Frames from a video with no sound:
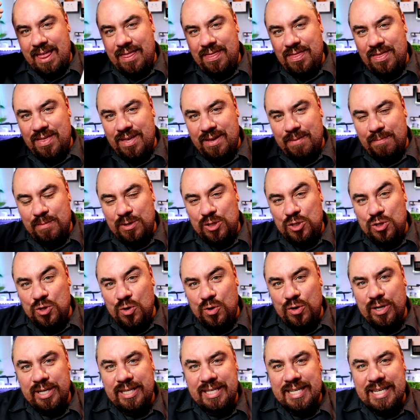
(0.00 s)
The
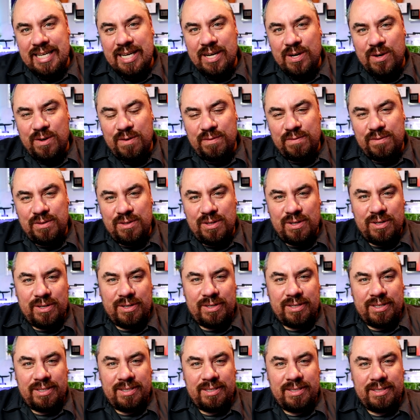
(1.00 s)
majority of
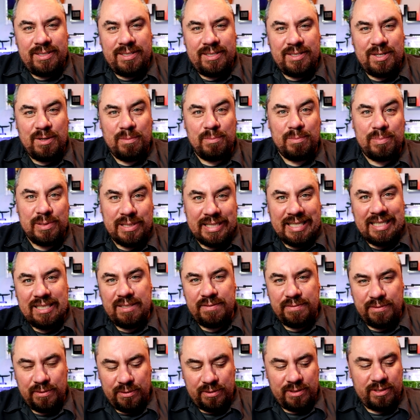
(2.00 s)
your complete
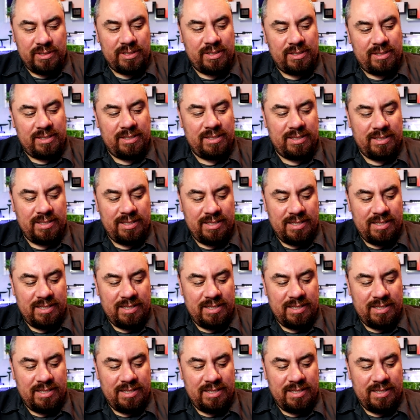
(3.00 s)
foods